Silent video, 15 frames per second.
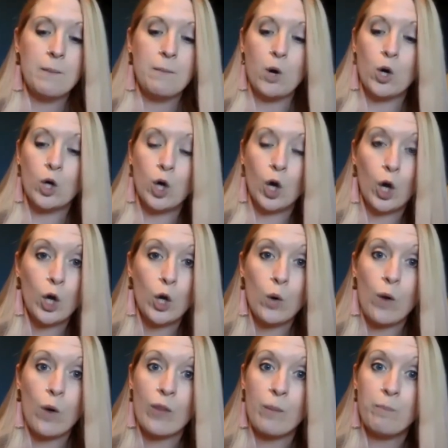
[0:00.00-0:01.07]
put glue
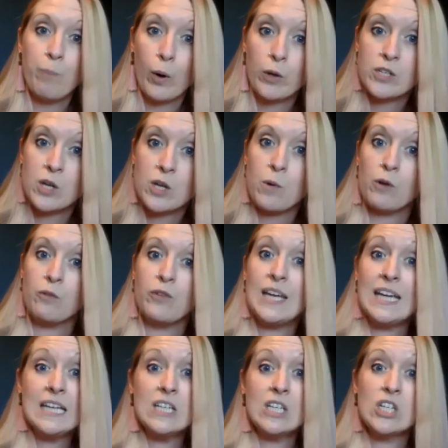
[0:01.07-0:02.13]
on the bottom of
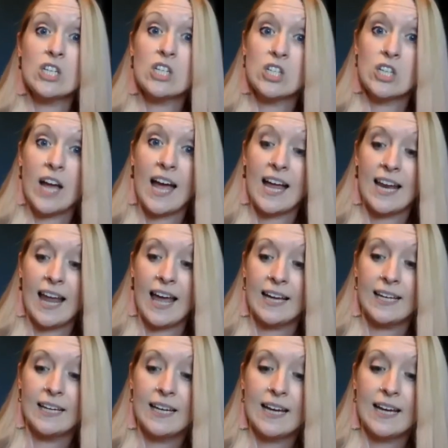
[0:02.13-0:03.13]
each chair leg